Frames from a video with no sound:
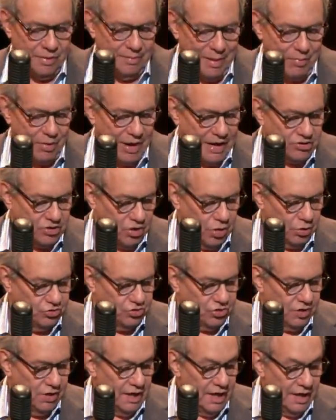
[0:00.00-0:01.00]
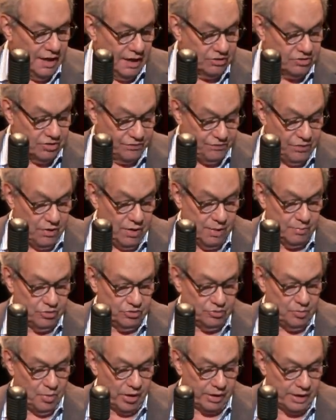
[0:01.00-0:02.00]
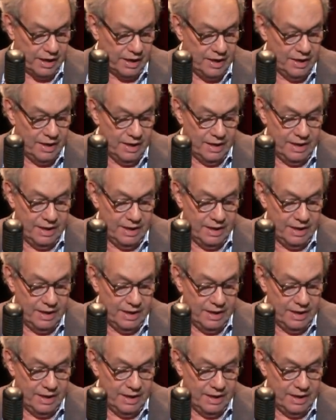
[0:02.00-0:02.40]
Remember, I told you, it's a farmer's market.